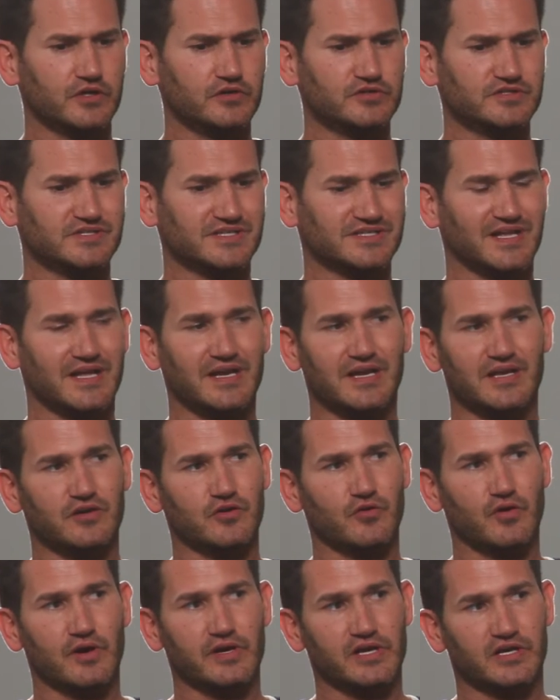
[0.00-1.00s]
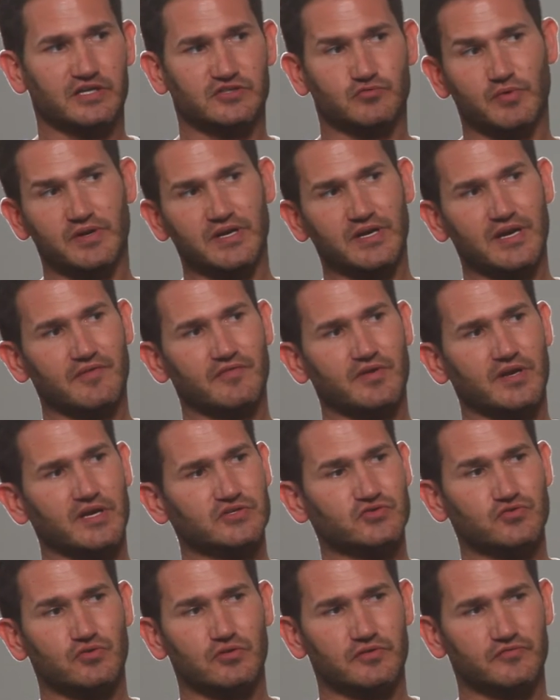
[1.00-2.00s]
good news is they had no idea because we didn't have an
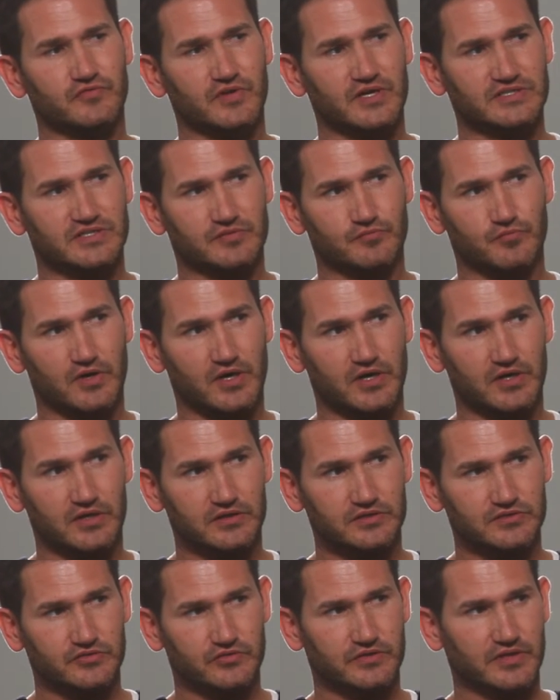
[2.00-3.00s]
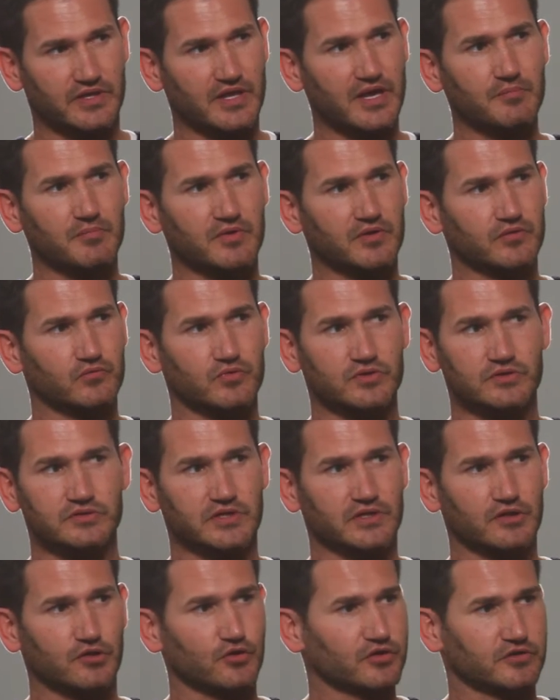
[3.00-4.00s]
externally facing product. So to them, it was.
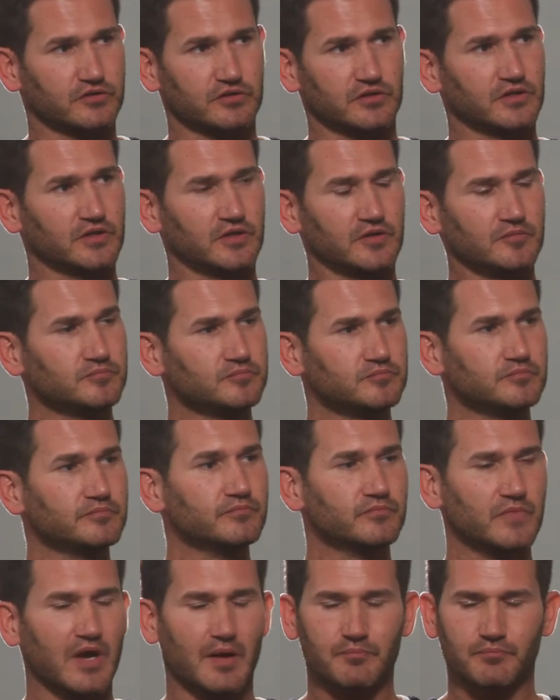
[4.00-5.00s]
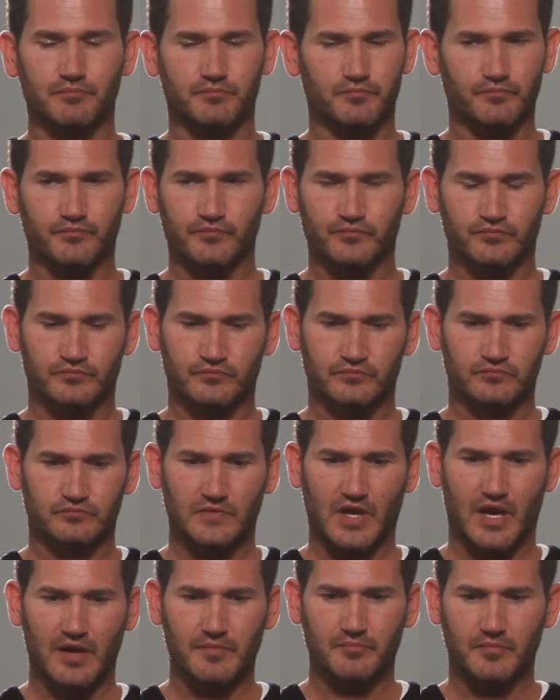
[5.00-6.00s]
It looked. I'm,
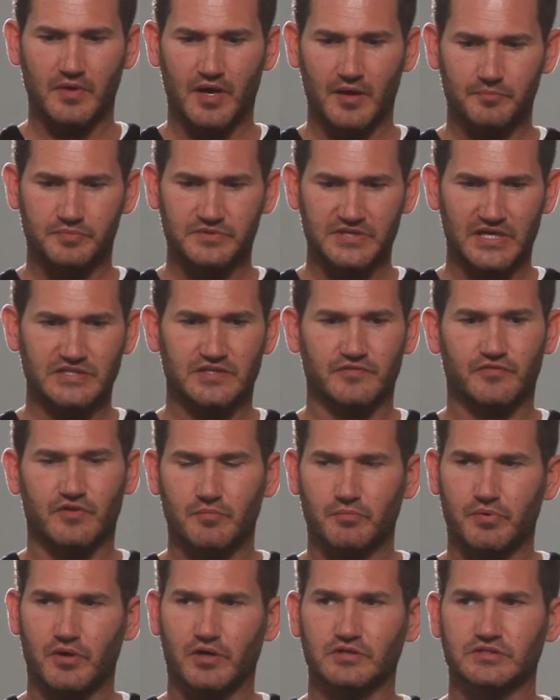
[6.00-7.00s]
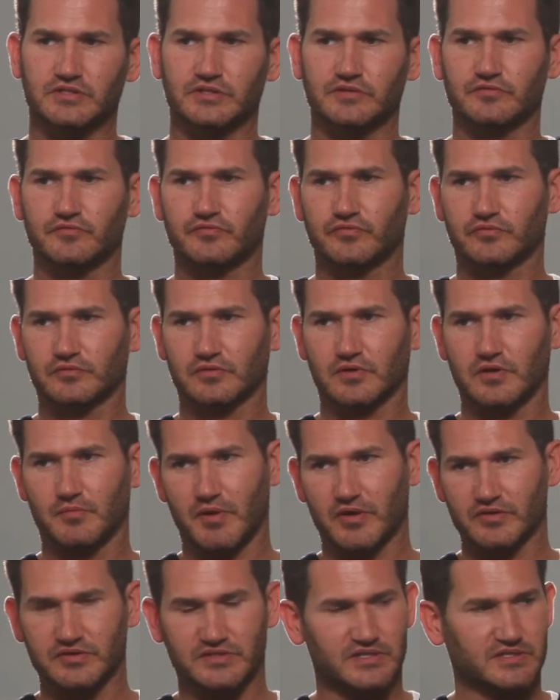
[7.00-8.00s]
I'm obsessive compulsive
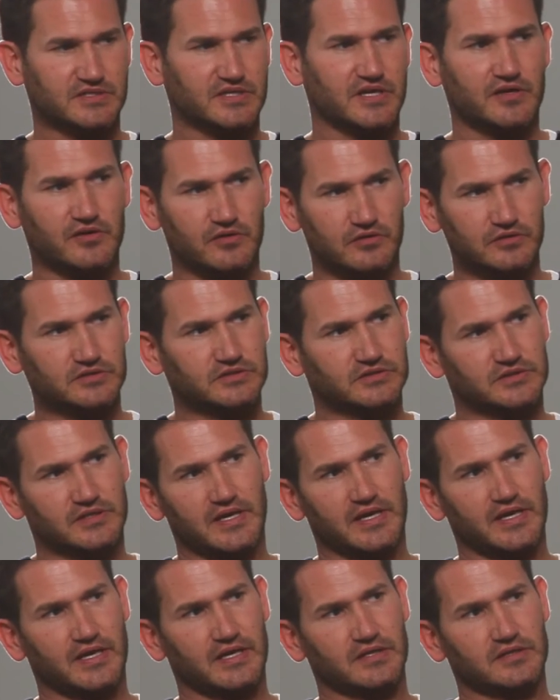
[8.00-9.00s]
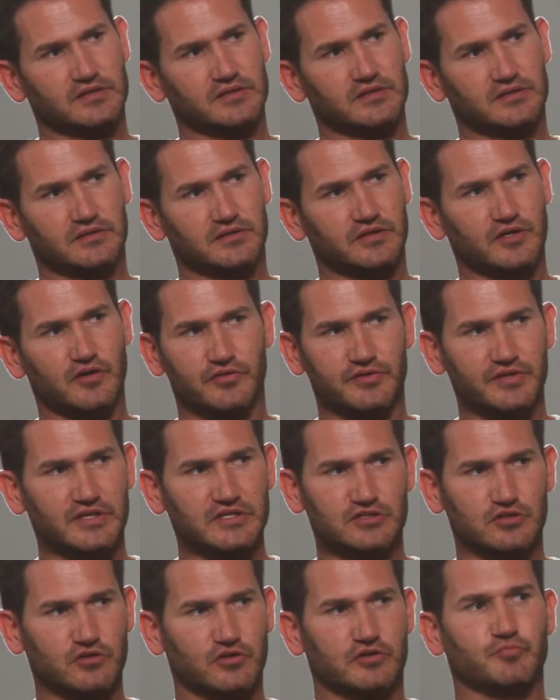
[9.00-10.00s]
about details, and you know
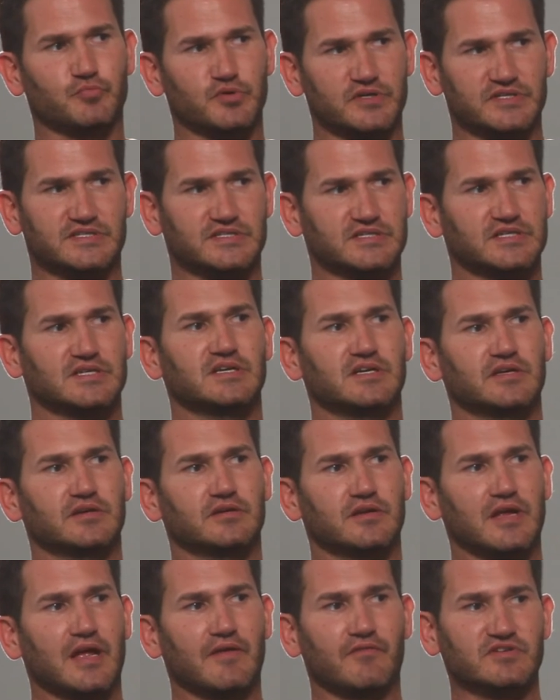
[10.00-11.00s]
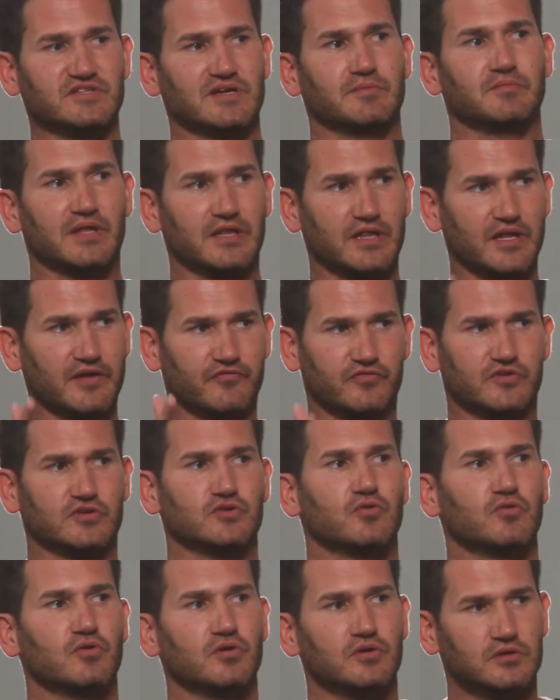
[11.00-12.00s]
things looked pristine every time they left the
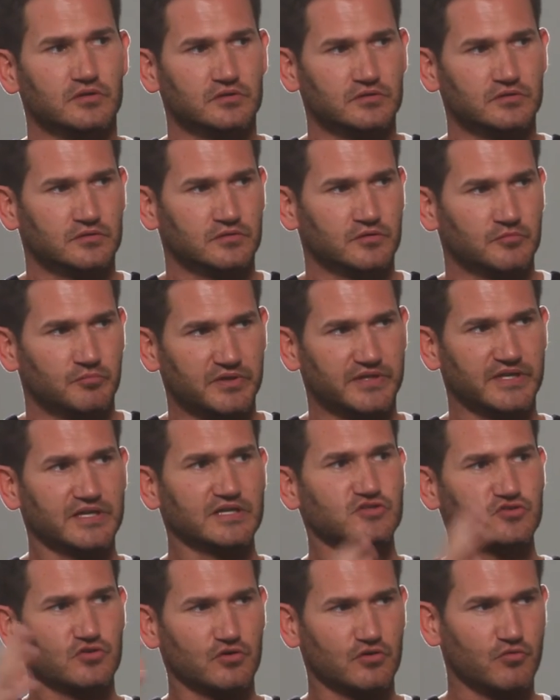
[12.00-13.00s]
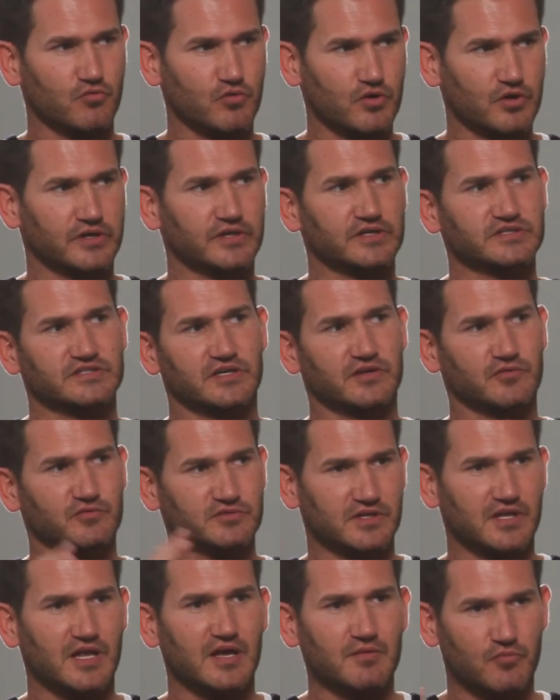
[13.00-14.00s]
door, but the internal workings, you know,
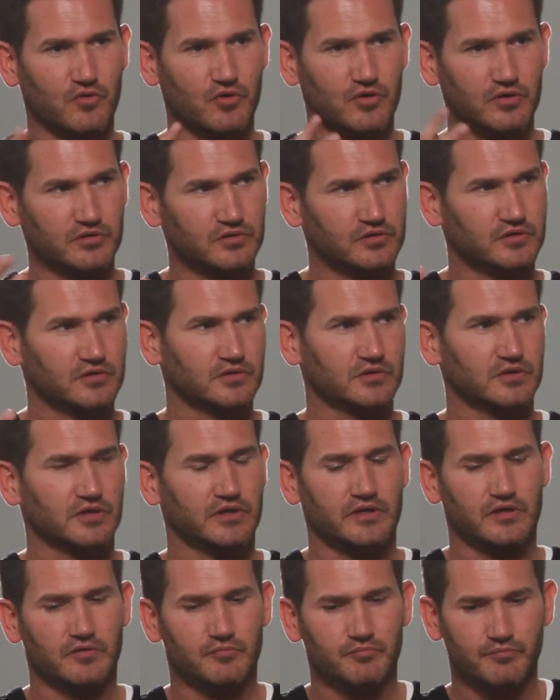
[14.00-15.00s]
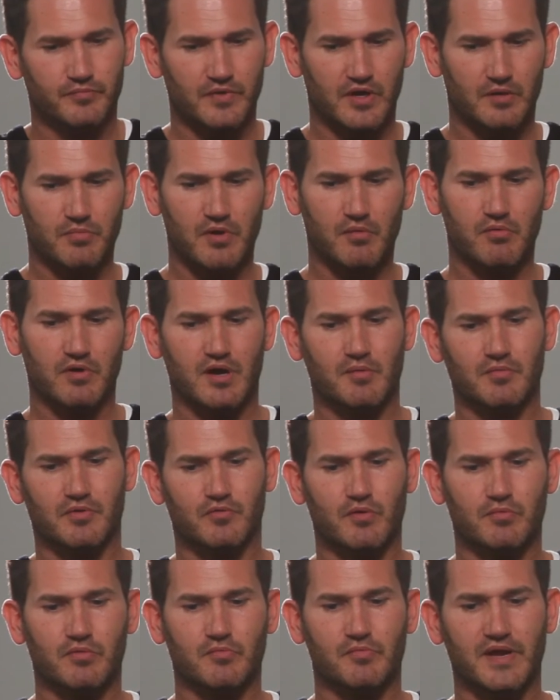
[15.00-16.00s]
was a lot more, you know, bubblegum and
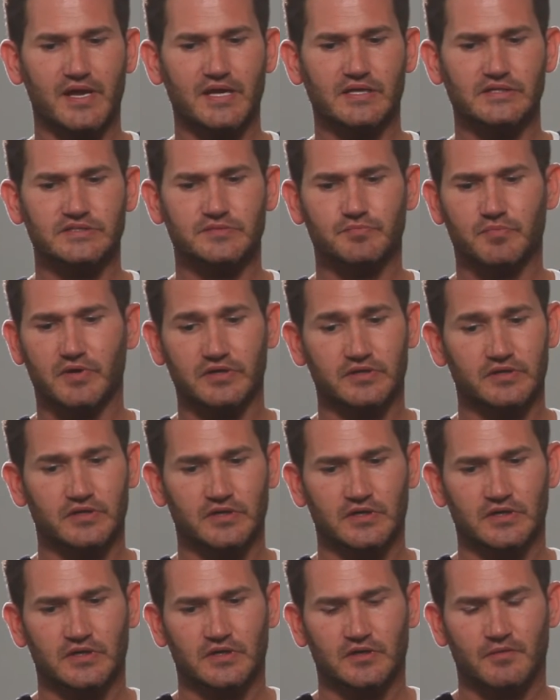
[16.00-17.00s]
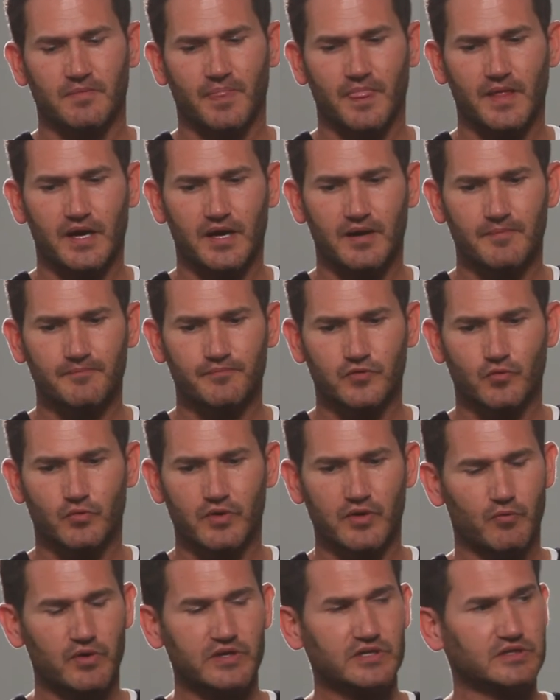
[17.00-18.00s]
rubber bands, but. Um, we,
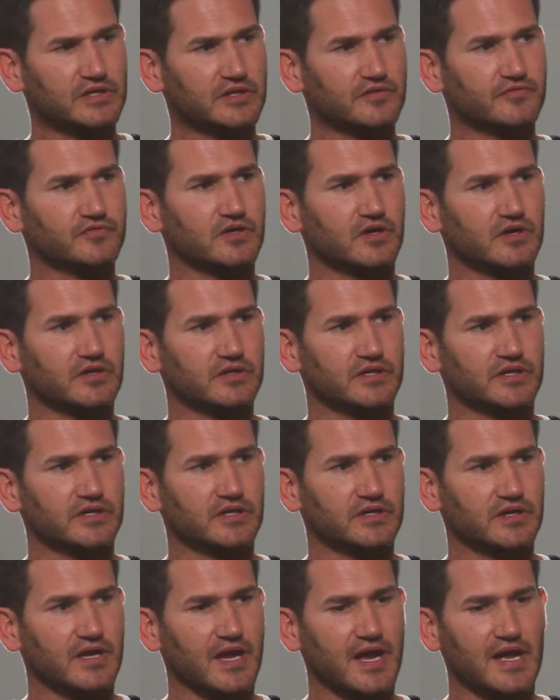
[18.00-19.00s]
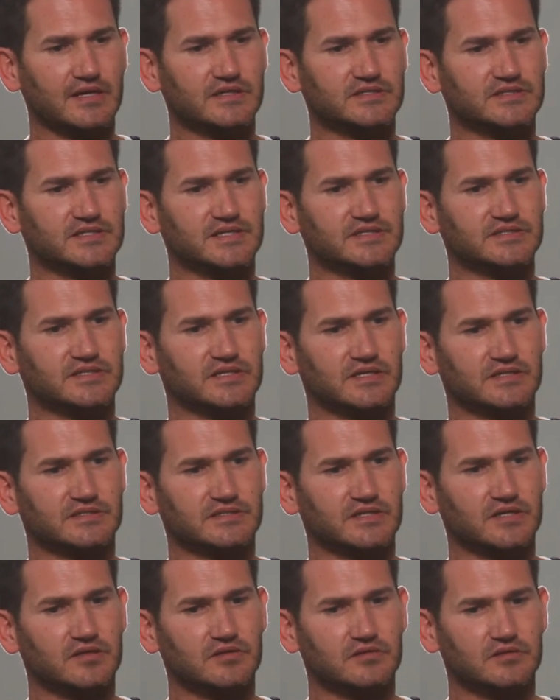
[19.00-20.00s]
we lived on the Access and
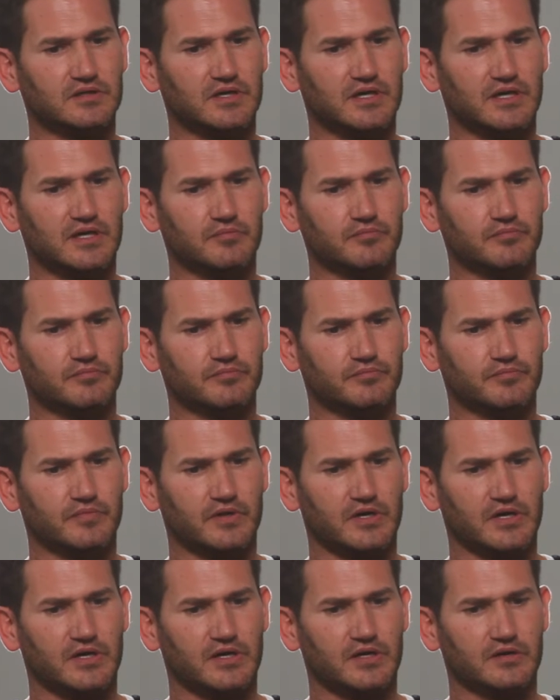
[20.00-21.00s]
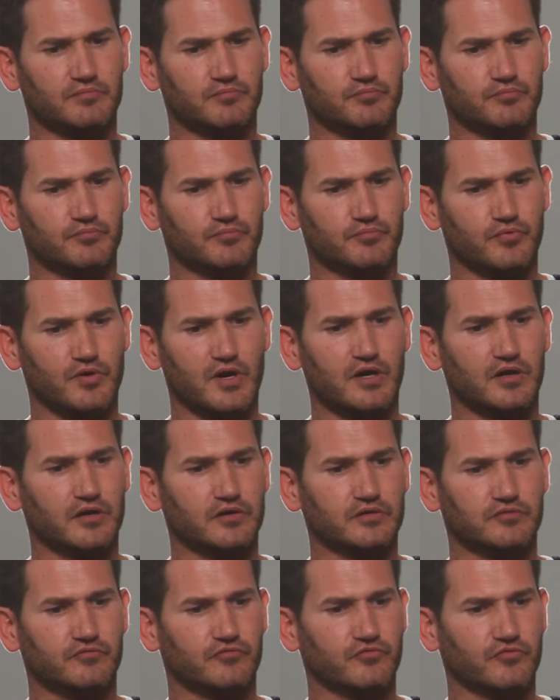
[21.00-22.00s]
Excel um, uh,
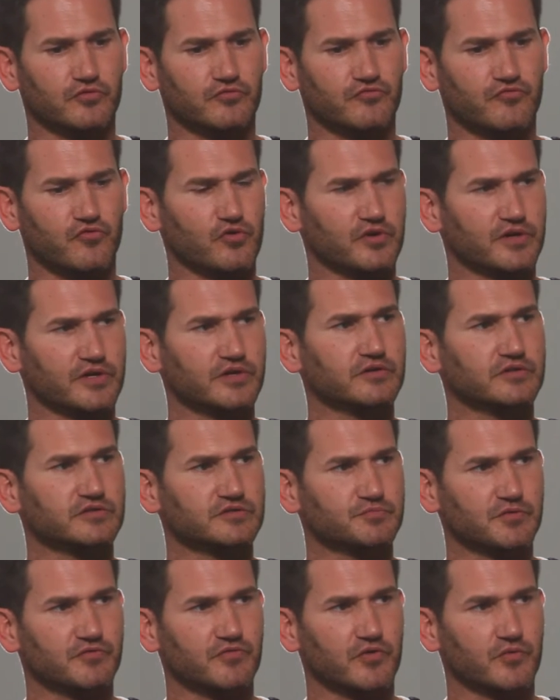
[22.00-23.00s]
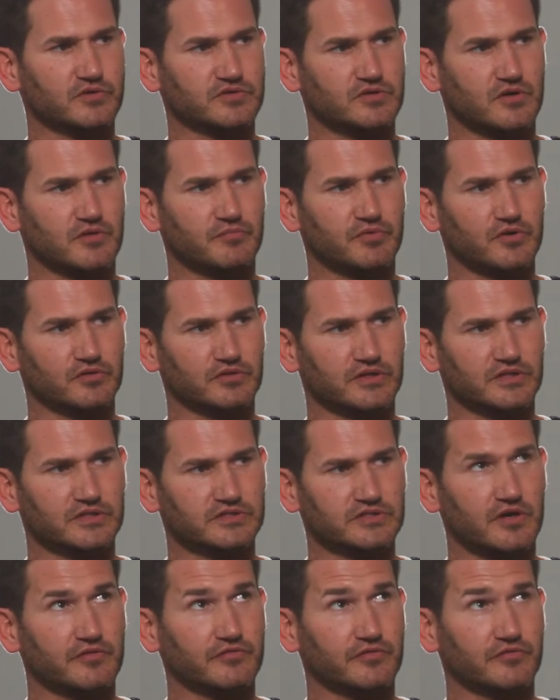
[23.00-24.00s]
product for four years before we wow. started building the
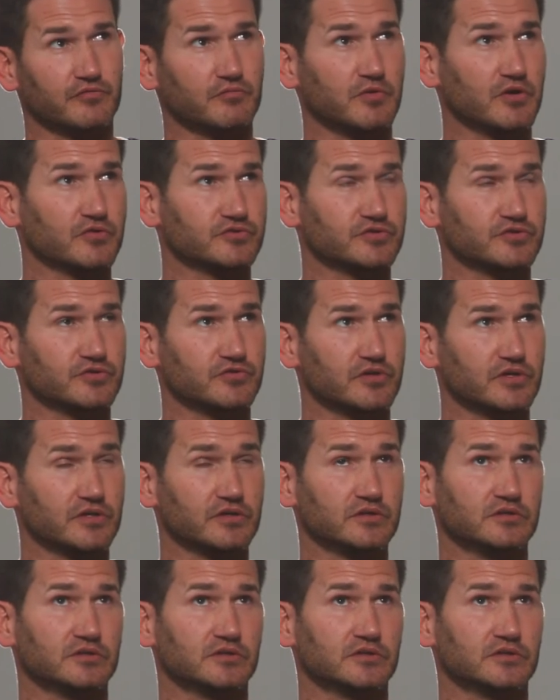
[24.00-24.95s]
software from oh two to,